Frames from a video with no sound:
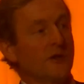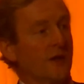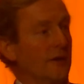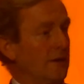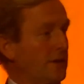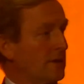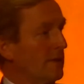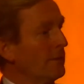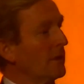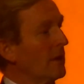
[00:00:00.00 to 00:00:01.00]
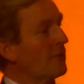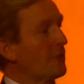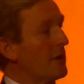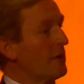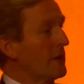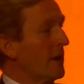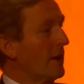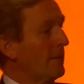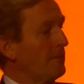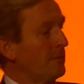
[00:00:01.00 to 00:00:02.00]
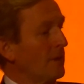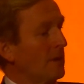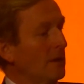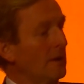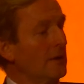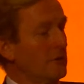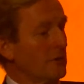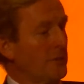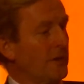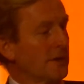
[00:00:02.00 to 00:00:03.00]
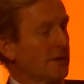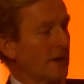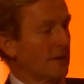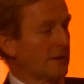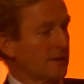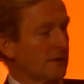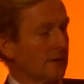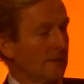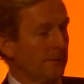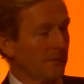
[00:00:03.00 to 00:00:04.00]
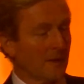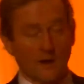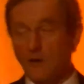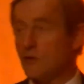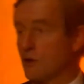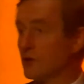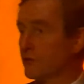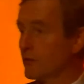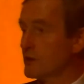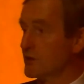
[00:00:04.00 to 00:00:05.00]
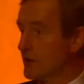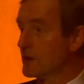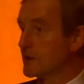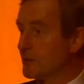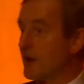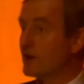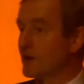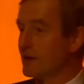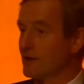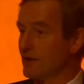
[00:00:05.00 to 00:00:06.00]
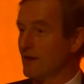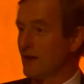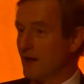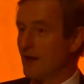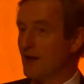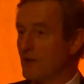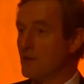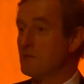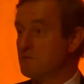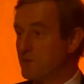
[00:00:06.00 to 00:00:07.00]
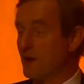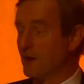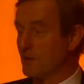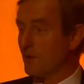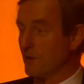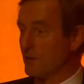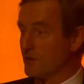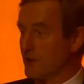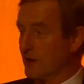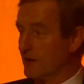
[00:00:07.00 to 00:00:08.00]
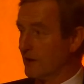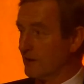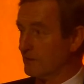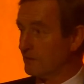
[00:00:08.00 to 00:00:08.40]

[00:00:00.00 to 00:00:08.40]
details of where we are in a European sense. Our country is still spending 11 billion more than we're taking in.